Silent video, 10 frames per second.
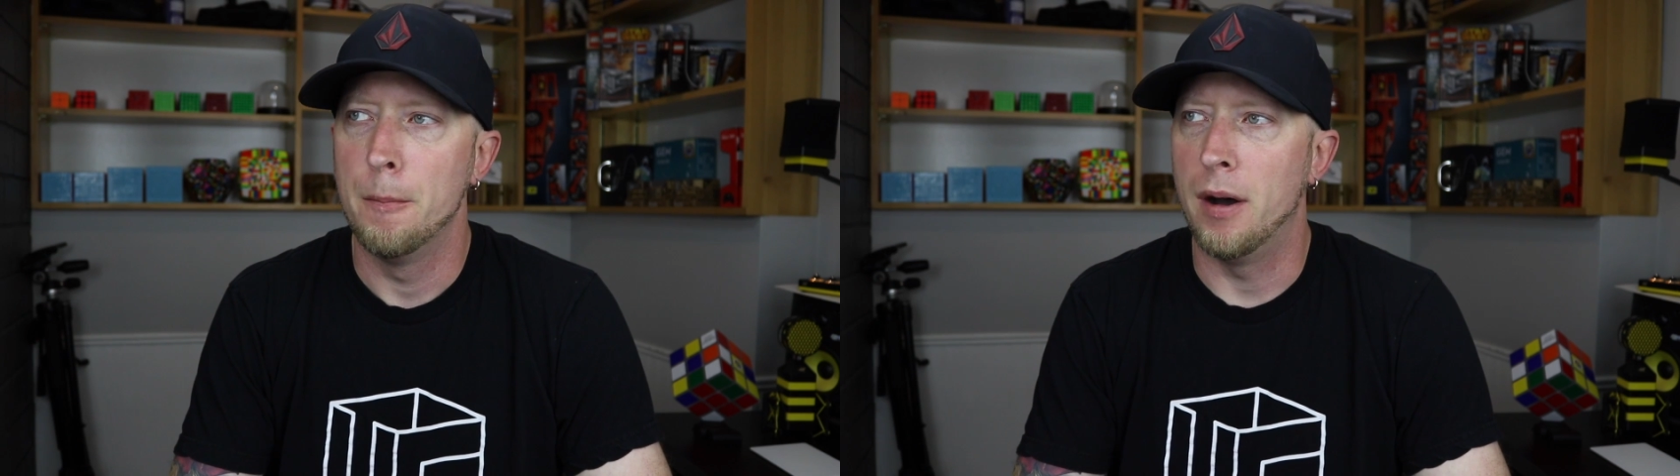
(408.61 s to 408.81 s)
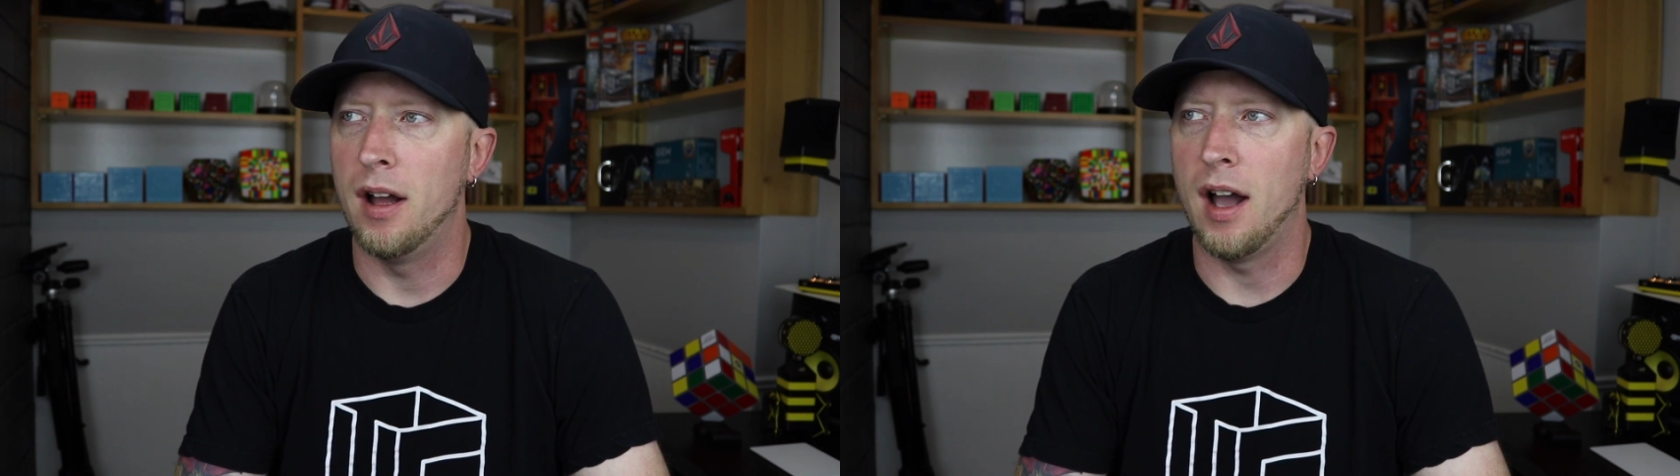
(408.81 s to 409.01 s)

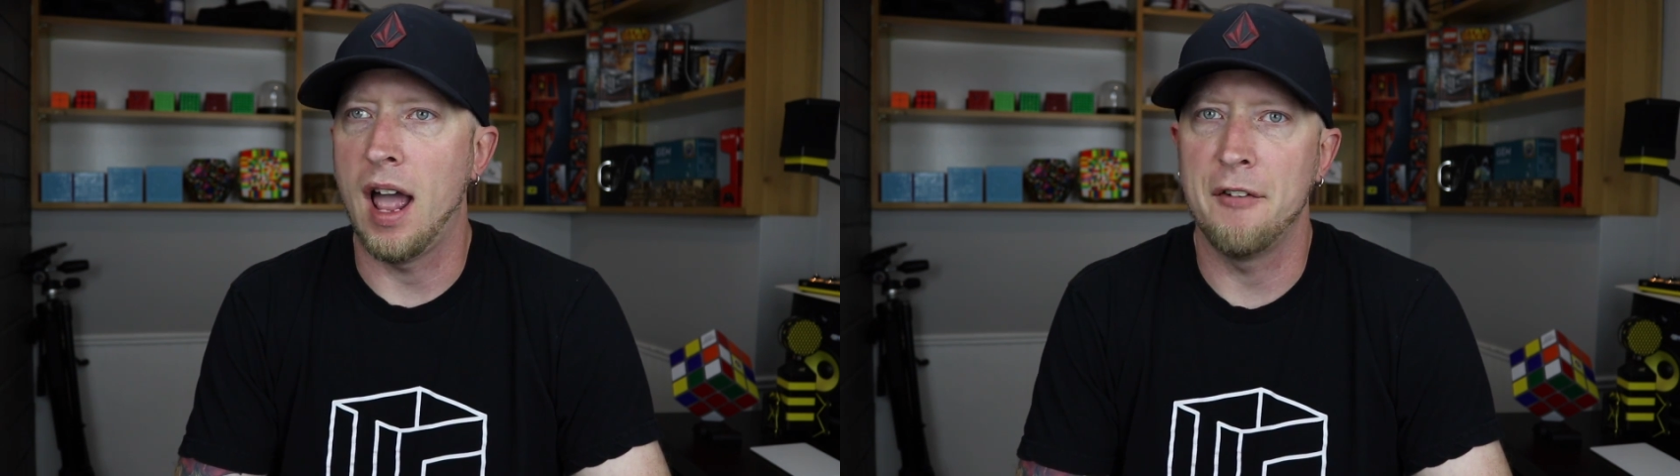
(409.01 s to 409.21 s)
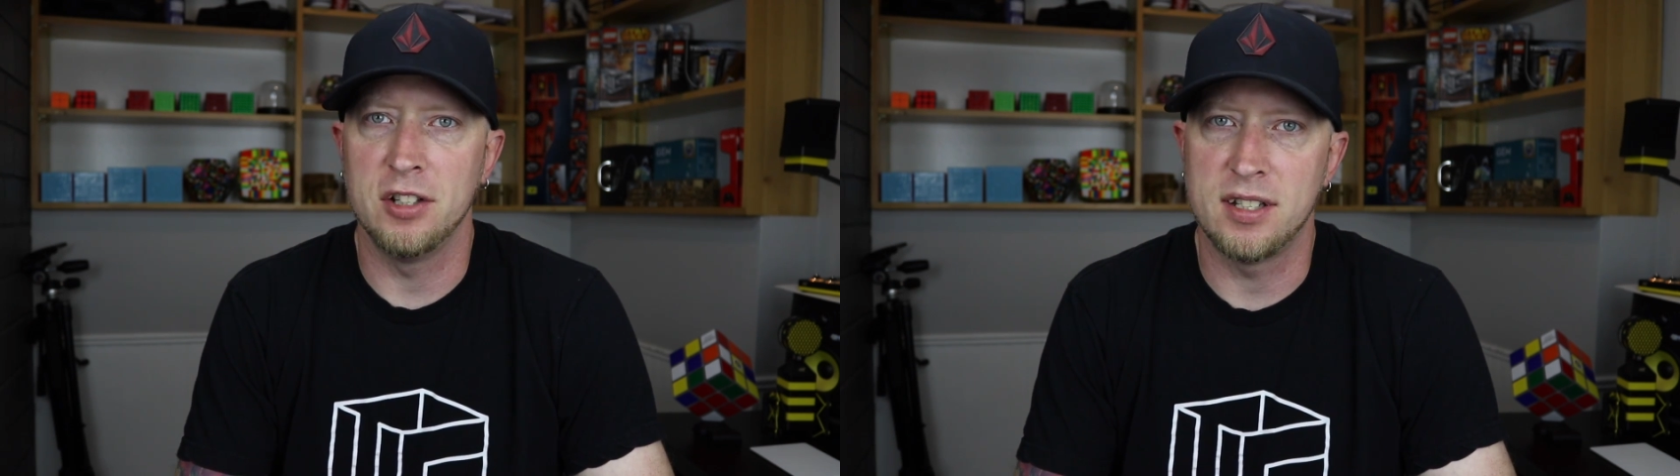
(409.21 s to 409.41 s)
but I
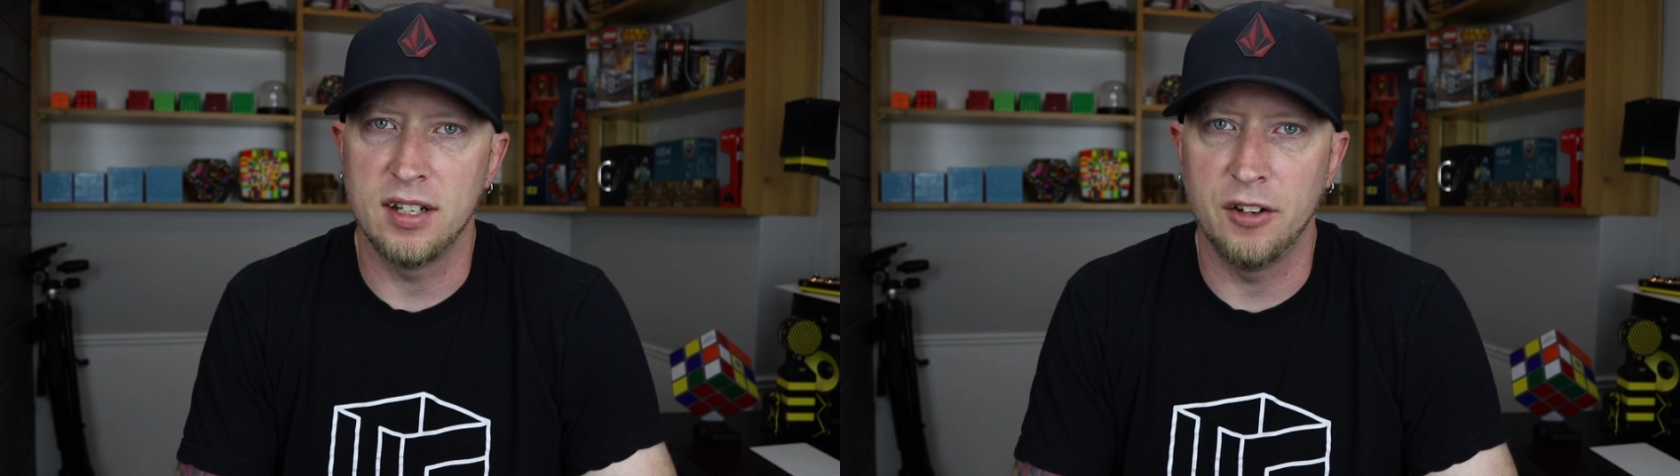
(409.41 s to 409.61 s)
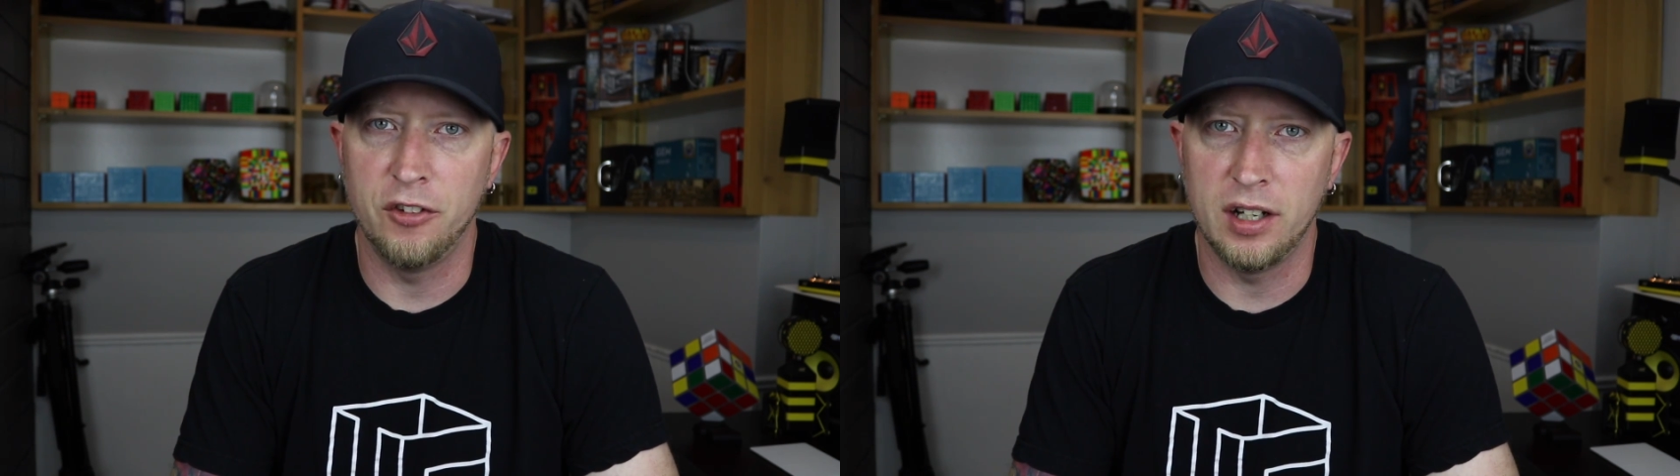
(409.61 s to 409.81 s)
haven't
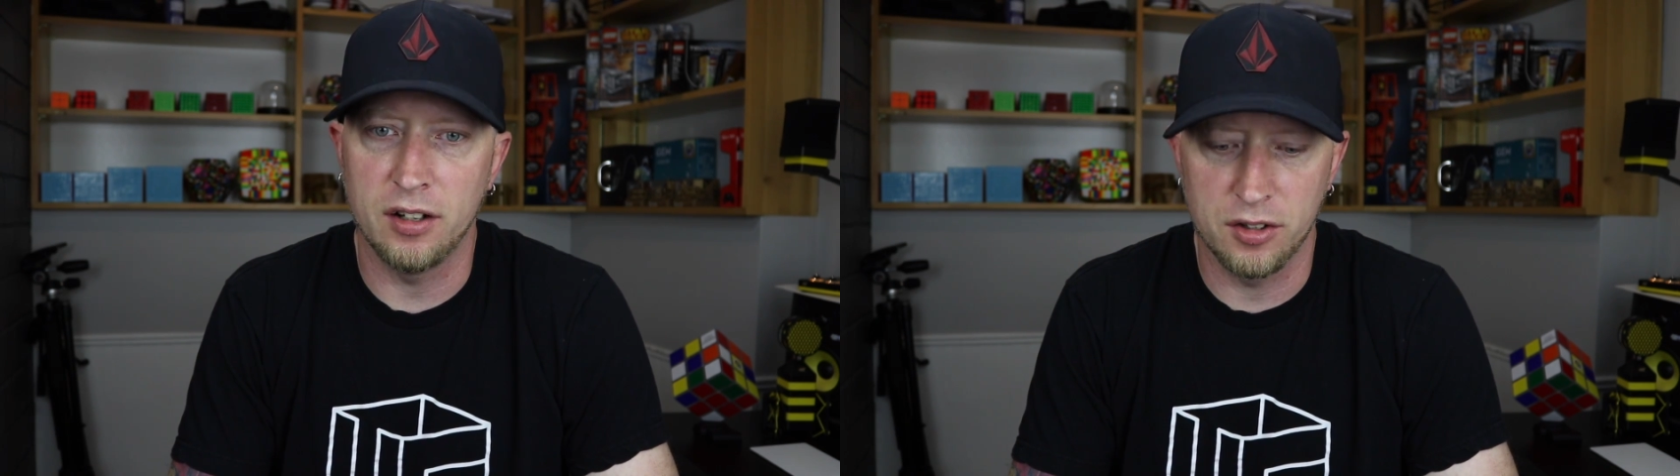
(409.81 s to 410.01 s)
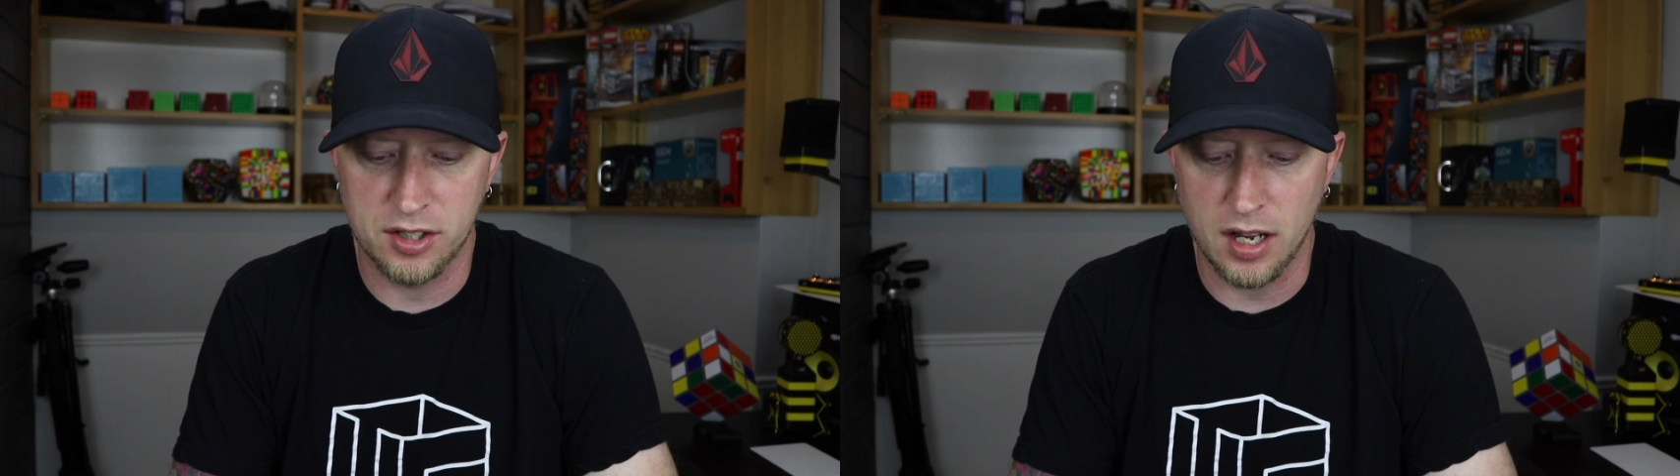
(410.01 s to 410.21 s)
seen any
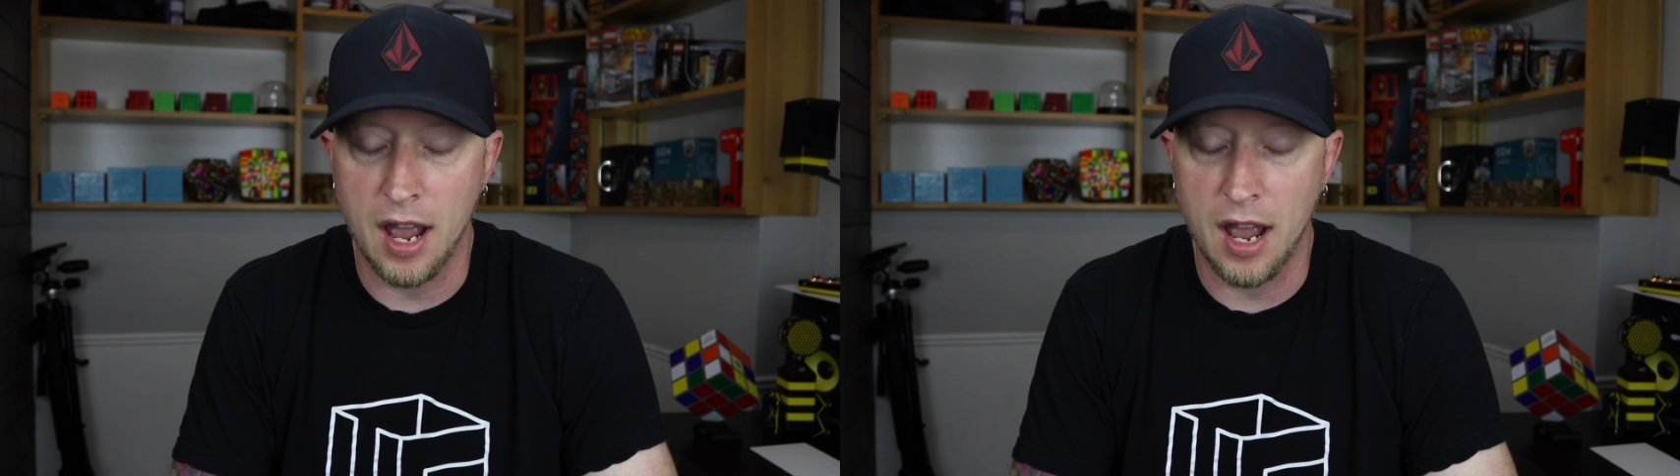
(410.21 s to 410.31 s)
videos.